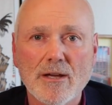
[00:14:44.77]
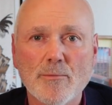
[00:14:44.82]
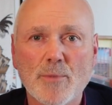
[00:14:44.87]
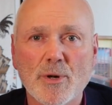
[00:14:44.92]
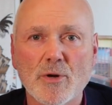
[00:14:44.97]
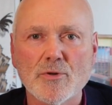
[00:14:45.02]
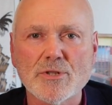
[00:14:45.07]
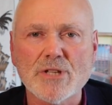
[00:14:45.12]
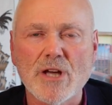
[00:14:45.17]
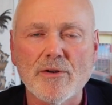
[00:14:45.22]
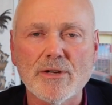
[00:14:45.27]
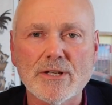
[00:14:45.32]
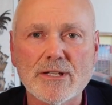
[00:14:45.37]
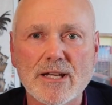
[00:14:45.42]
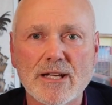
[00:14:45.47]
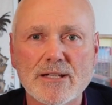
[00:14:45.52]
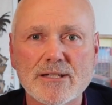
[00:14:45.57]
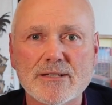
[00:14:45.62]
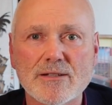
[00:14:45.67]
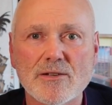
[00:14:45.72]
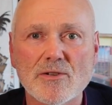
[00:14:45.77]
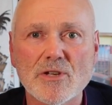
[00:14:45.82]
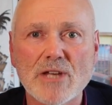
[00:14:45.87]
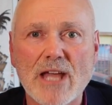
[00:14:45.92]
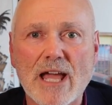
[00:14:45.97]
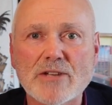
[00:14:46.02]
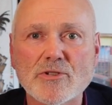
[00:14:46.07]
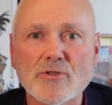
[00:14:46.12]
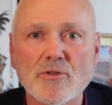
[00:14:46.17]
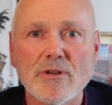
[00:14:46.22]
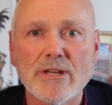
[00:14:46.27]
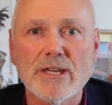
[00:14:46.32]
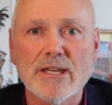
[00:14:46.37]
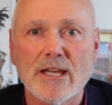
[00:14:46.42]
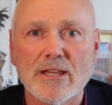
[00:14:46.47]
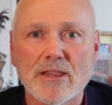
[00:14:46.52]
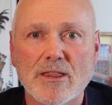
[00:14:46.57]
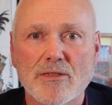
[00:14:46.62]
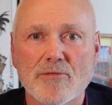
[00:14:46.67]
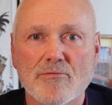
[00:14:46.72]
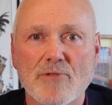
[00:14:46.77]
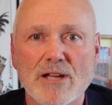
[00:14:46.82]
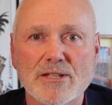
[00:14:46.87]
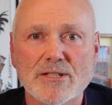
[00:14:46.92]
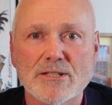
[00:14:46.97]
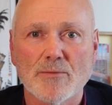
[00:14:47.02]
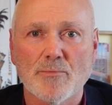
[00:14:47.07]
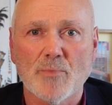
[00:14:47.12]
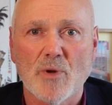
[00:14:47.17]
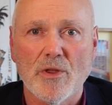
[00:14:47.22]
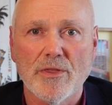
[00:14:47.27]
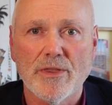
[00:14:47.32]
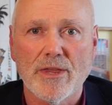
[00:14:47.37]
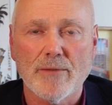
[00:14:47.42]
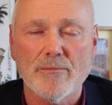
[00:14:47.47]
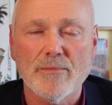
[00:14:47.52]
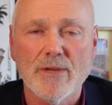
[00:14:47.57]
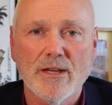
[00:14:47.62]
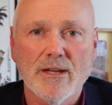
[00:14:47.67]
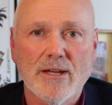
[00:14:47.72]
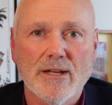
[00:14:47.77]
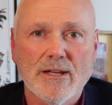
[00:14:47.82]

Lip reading: but also it tends to naturally get thrust upon them.